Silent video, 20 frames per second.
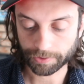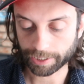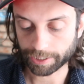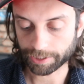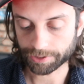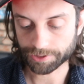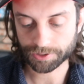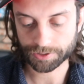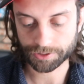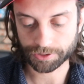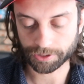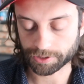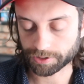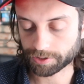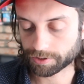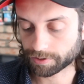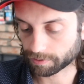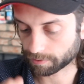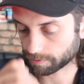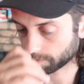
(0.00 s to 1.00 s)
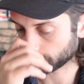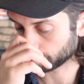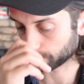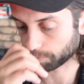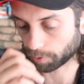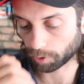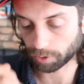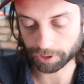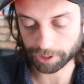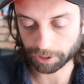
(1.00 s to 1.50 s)
it's just
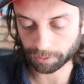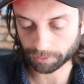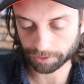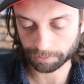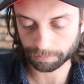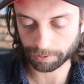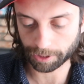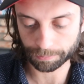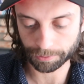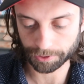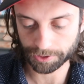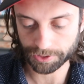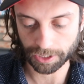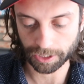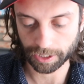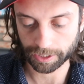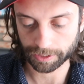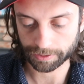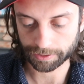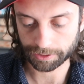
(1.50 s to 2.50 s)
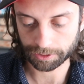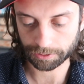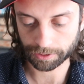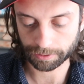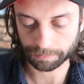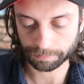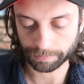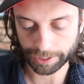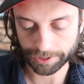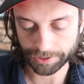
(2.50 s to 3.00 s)
bowling with the bumpers on. You
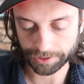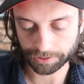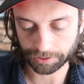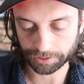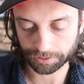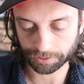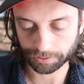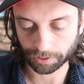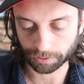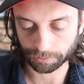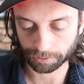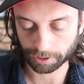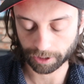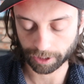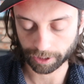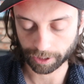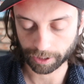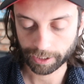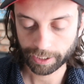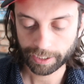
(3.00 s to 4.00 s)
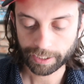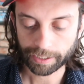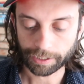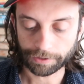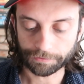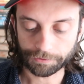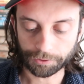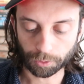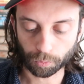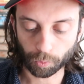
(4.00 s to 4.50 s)
can basically do no wrong.
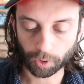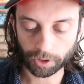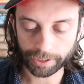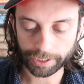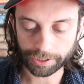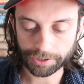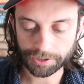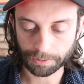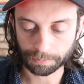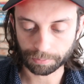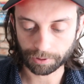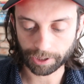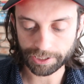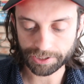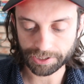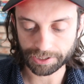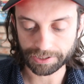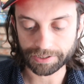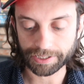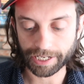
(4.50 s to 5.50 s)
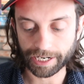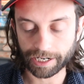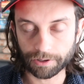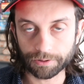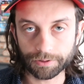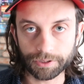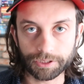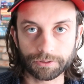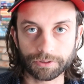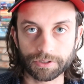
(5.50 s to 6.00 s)
If you're willing to price it
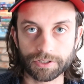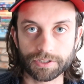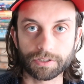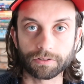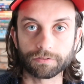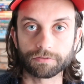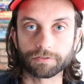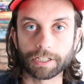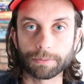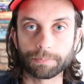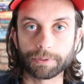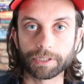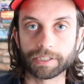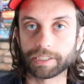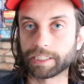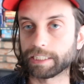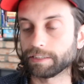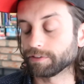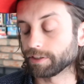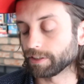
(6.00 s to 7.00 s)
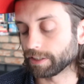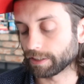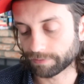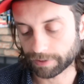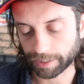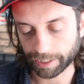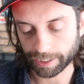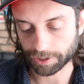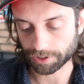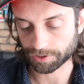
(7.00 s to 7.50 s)
down, you can still flip it even if
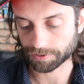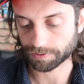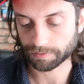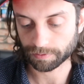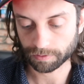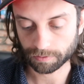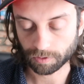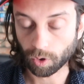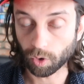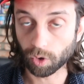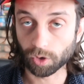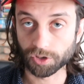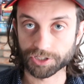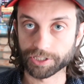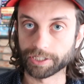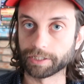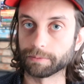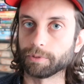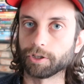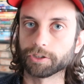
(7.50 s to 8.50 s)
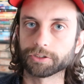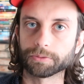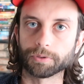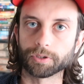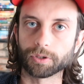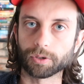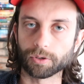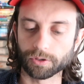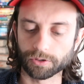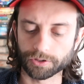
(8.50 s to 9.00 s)
it has holes in it,
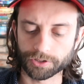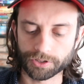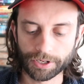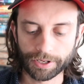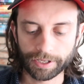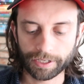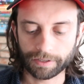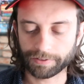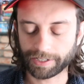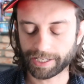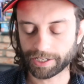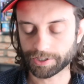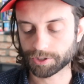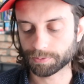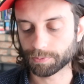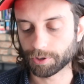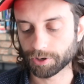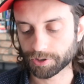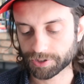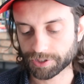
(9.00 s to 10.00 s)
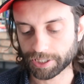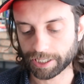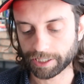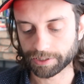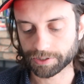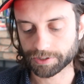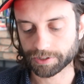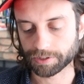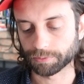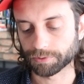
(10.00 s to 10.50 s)
multiple holes. If it has small
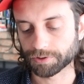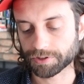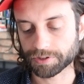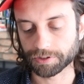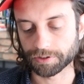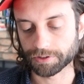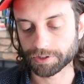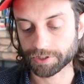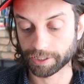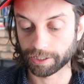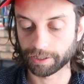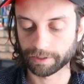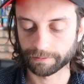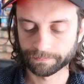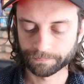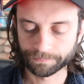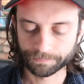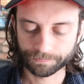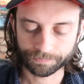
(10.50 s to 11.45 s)
stains, it will still sell